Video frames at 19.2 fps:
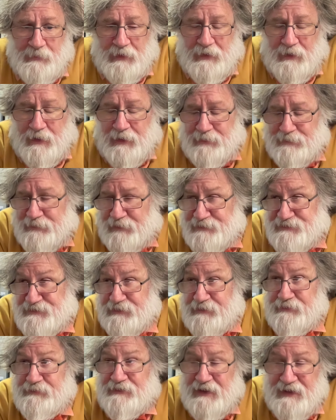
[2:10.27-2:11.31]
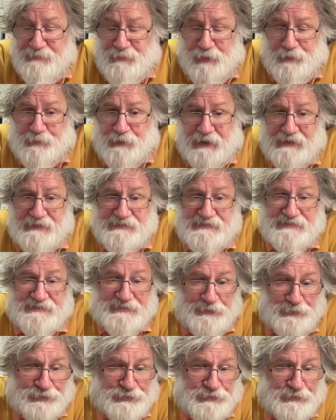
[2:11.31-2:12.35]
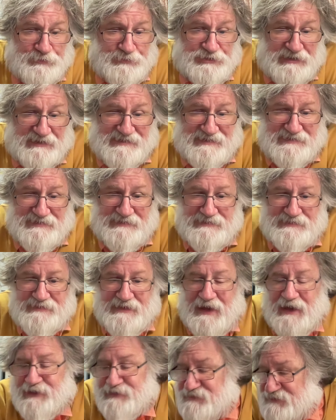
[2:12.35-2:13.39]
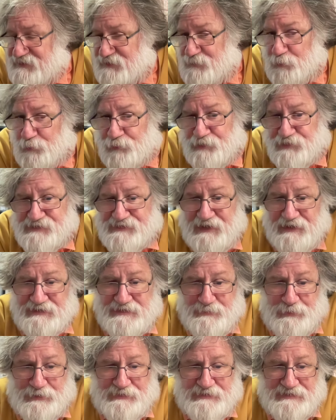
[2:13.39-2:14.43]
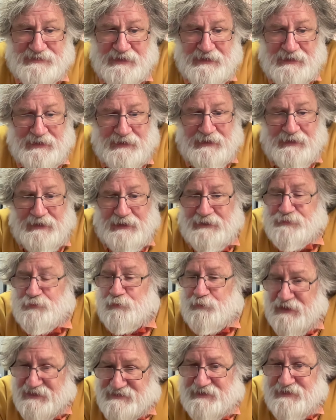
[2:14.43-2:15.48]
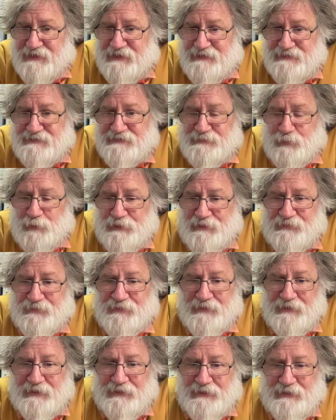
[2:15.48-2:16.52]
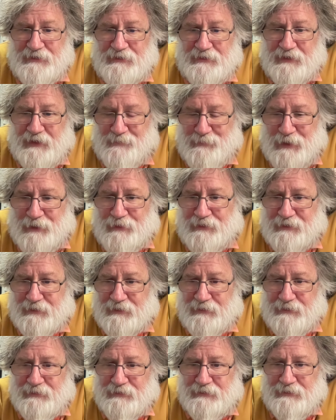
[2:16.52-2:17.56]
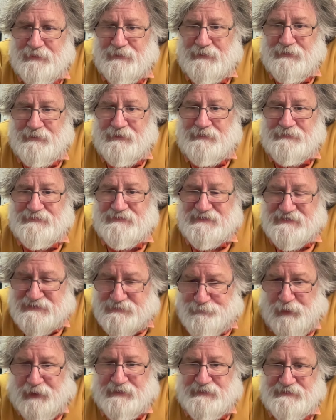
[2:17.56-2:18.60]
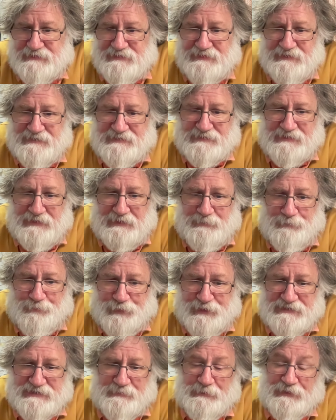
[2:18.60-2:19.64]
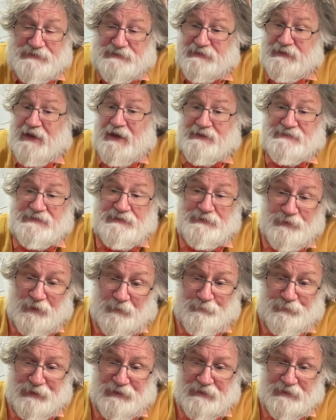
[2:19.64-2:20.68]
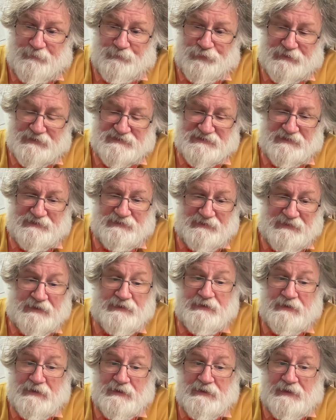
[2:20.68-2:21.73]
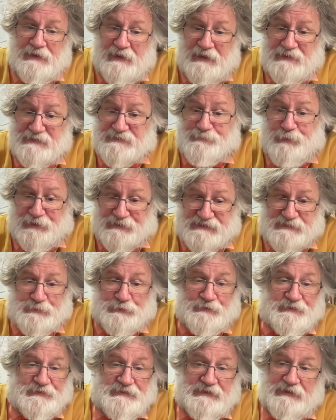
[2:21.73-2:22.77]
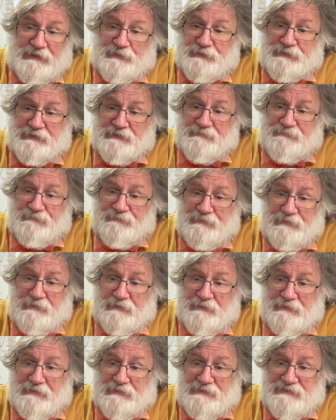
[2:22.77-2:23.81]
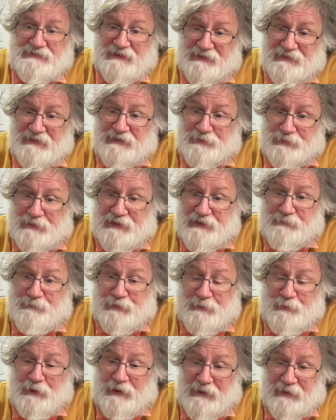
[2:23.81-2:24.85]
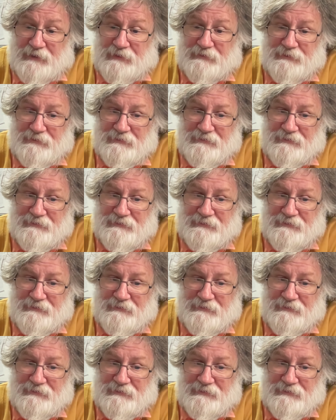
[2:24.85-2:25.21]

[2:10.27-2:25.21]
highlighting labor rights, social justice, anti-war sentiments. It resonated with America despite his imprisonment. And had he not been in prison, then it's possible that he could have done incredibly well.